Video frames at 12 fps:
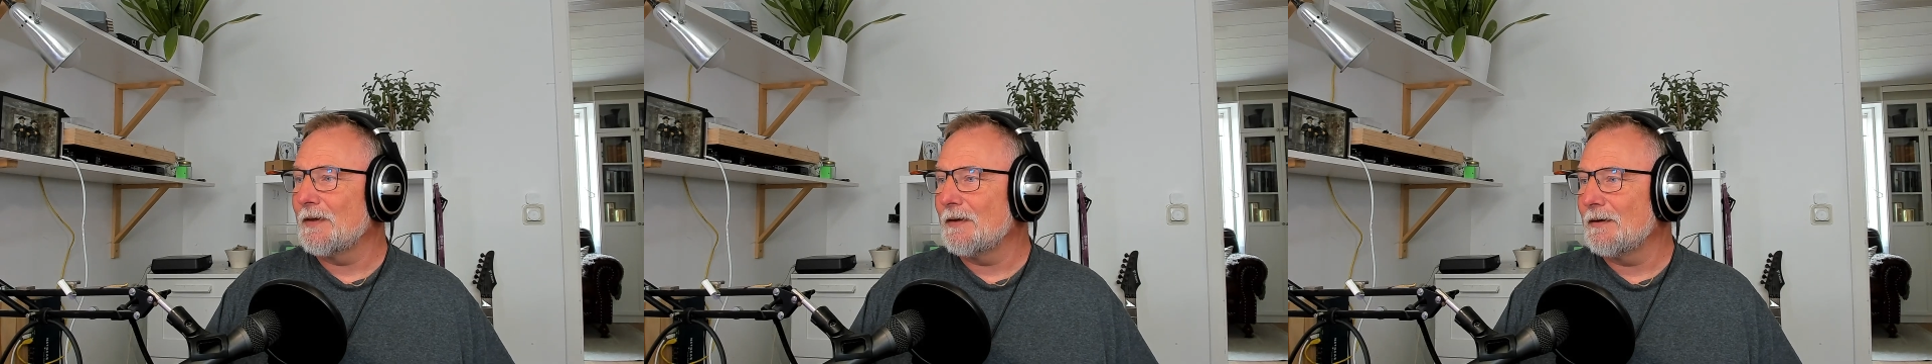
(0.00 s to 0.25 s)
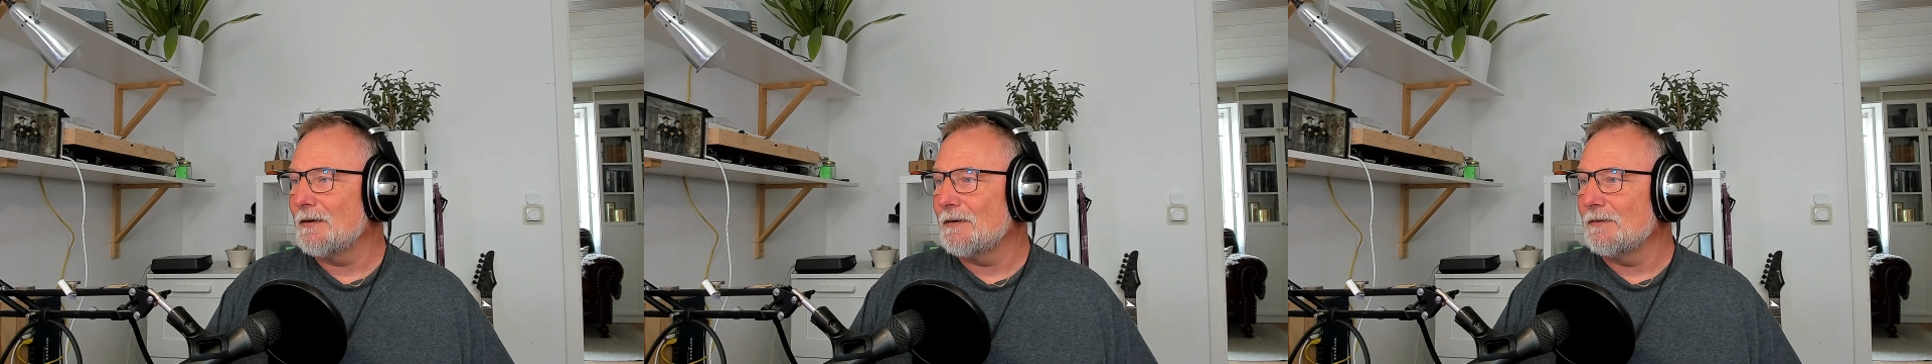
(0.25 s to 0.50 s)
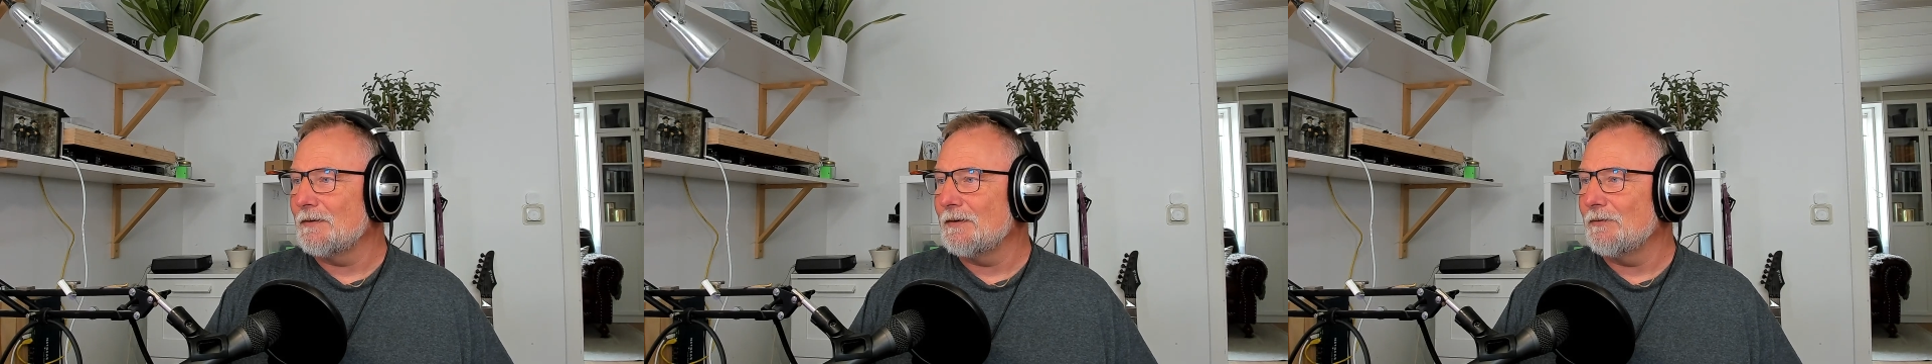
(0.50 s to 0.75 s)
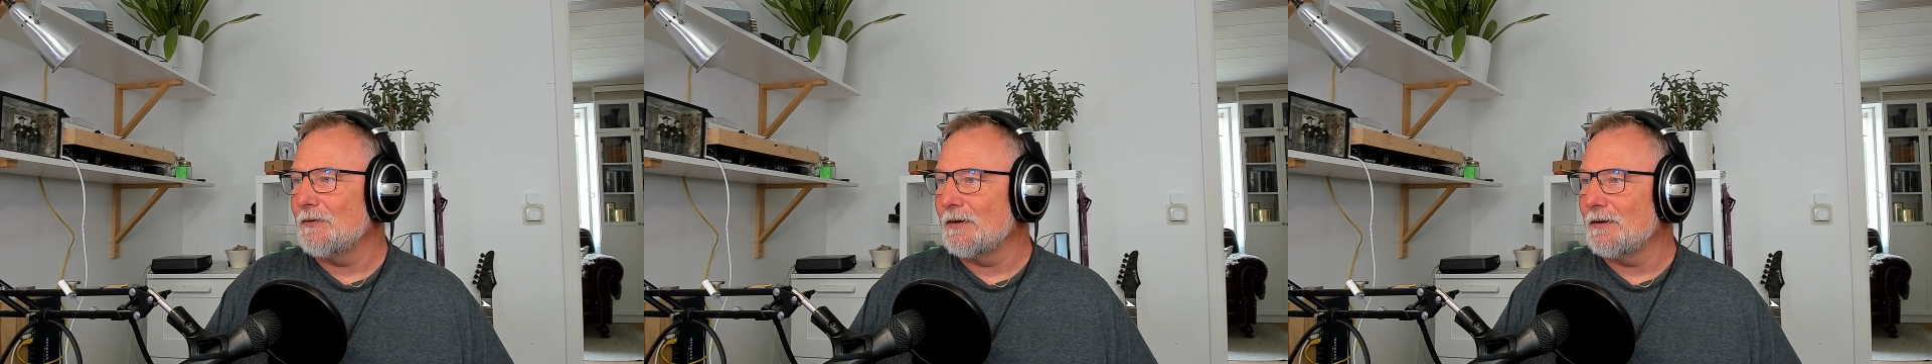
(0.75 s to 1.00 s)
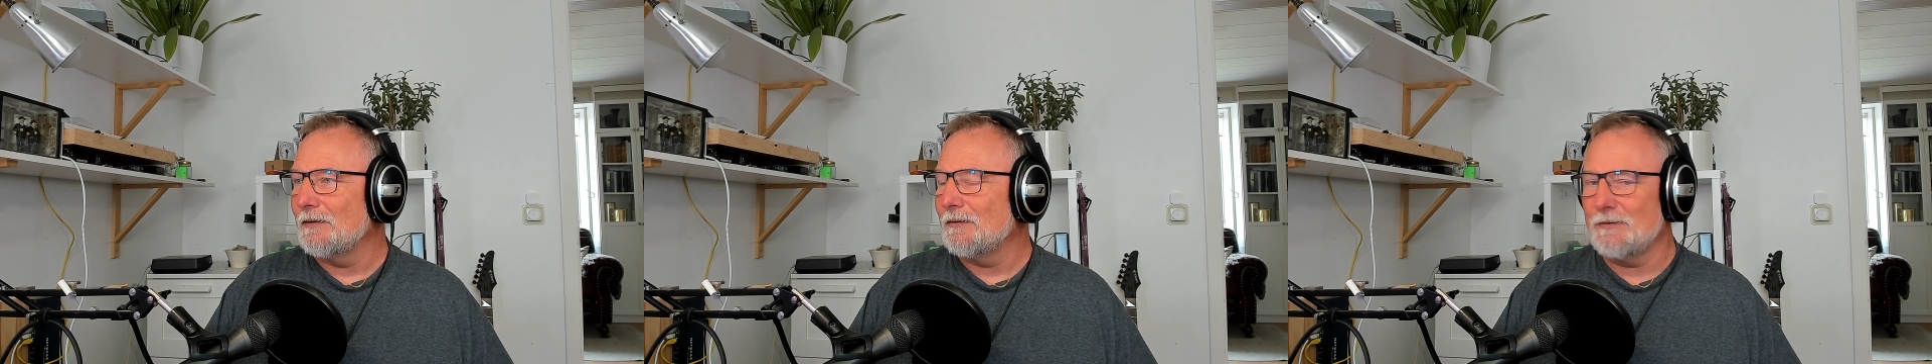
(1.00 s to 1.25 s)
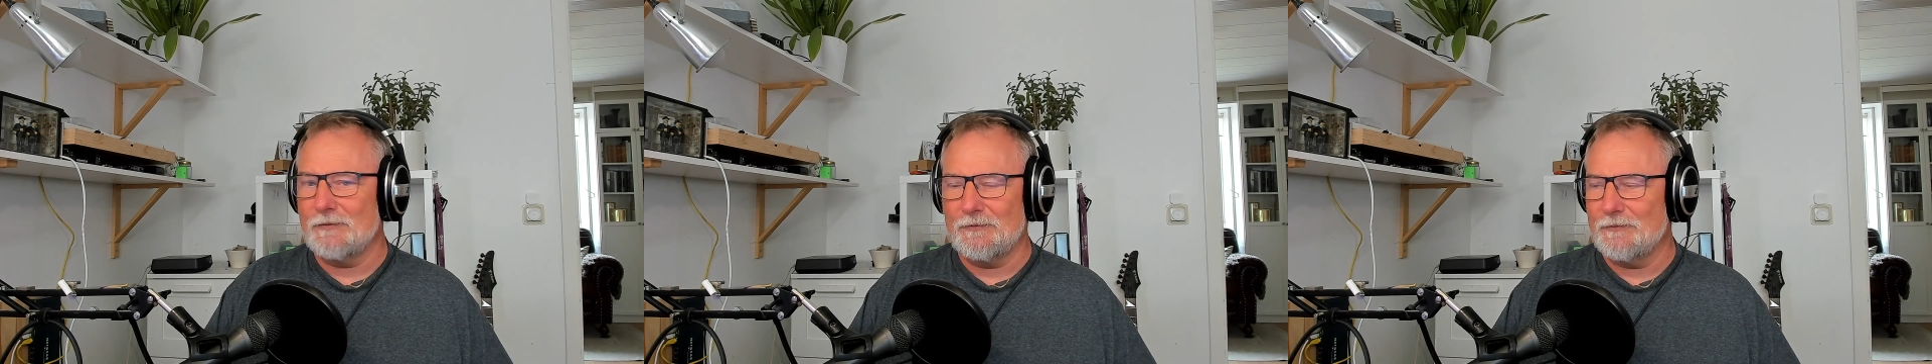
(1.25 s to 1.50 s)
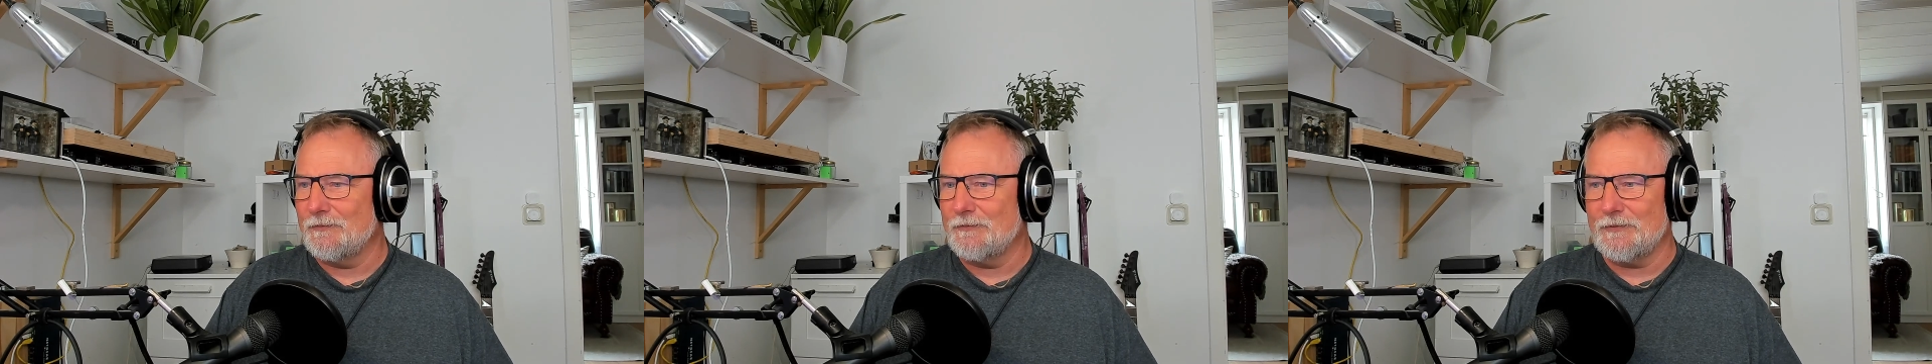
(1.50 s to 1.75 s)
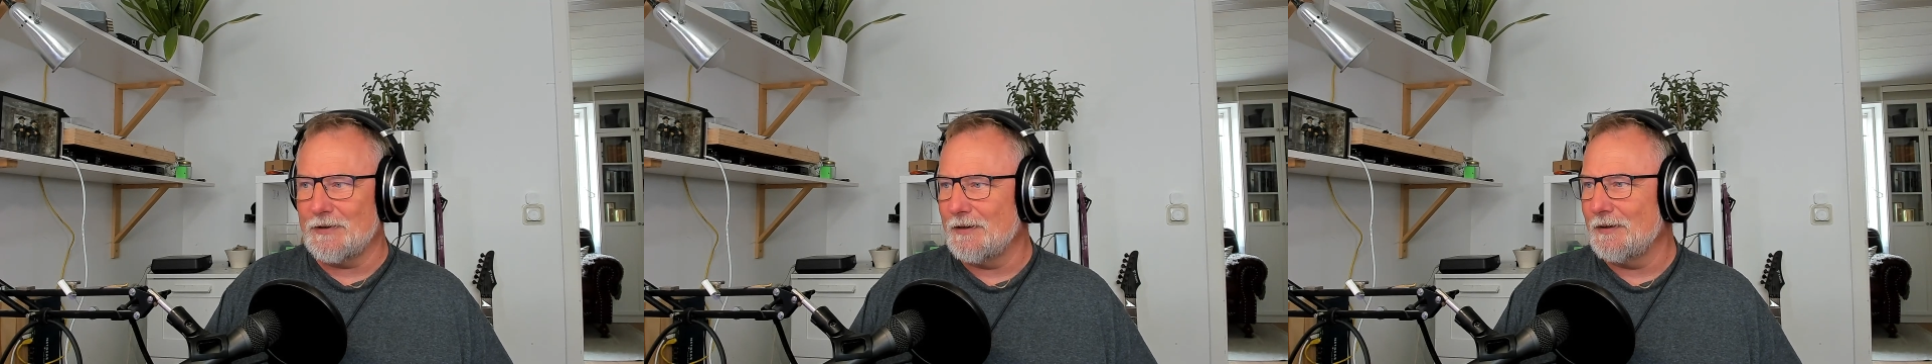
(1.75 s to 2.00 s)
Let's see if I can
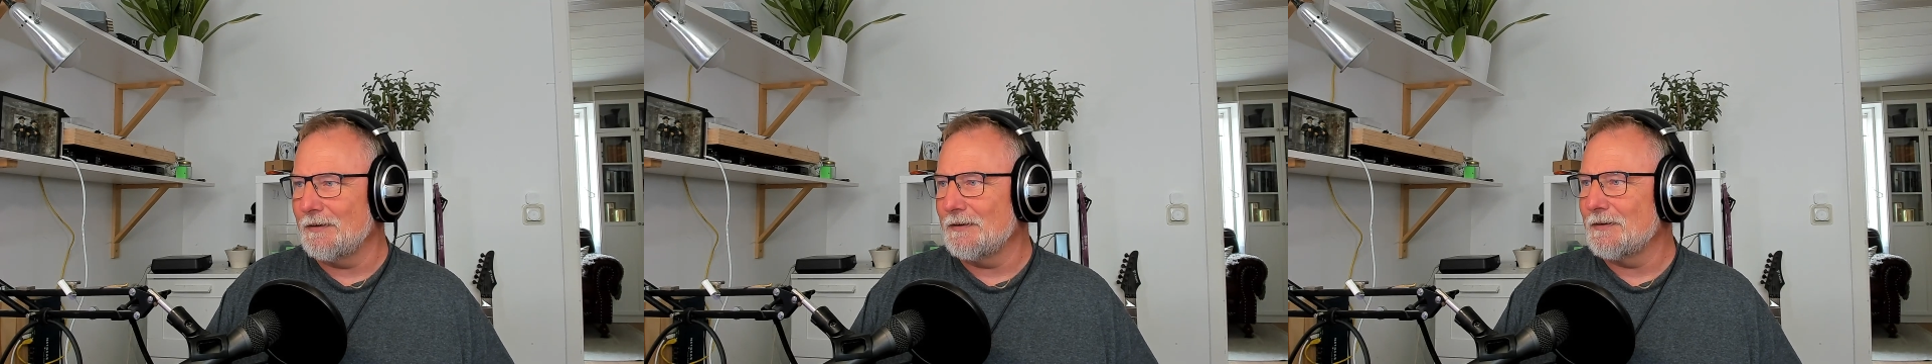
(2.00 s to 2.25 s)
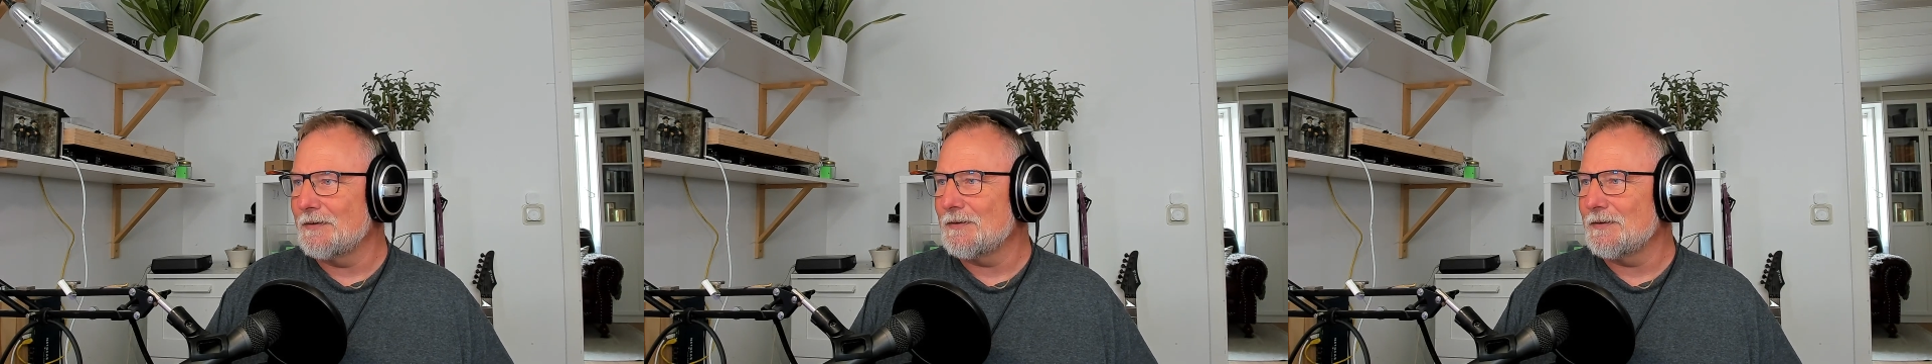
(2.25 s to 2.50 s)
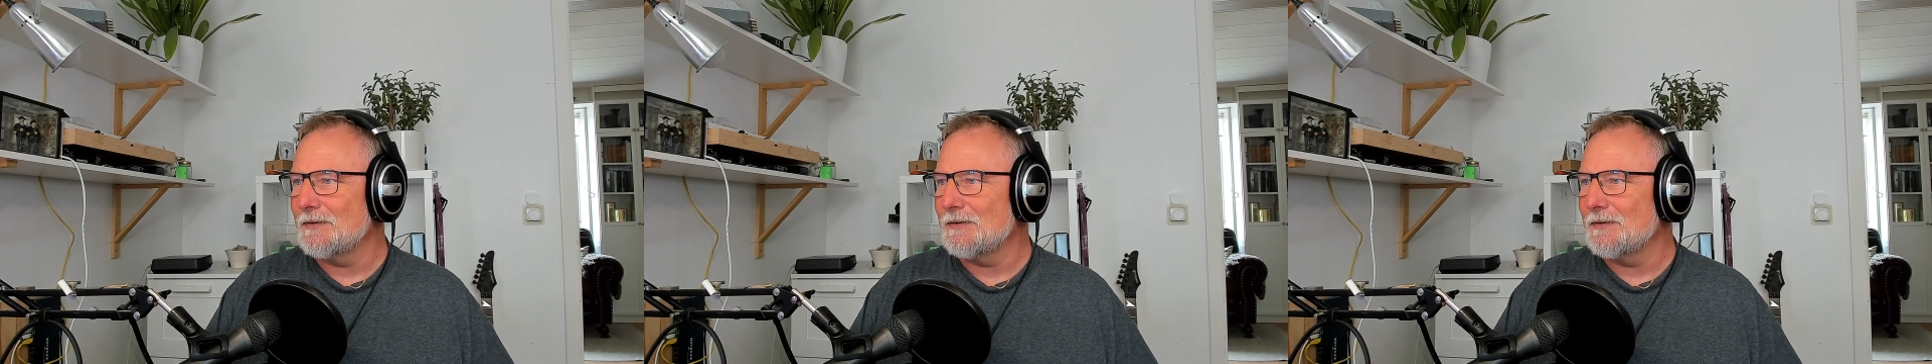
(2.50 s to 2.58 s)
find this.